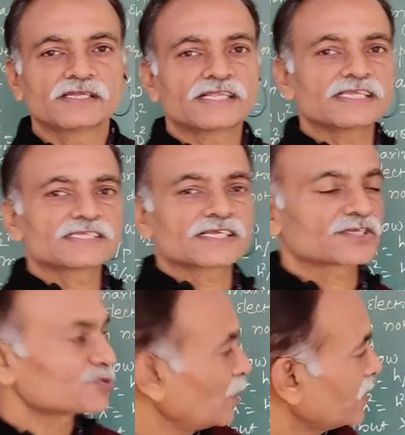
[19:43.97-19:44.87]
That is the
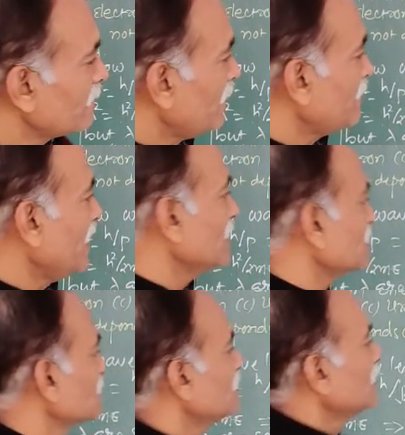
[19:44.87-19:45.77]
short wavelength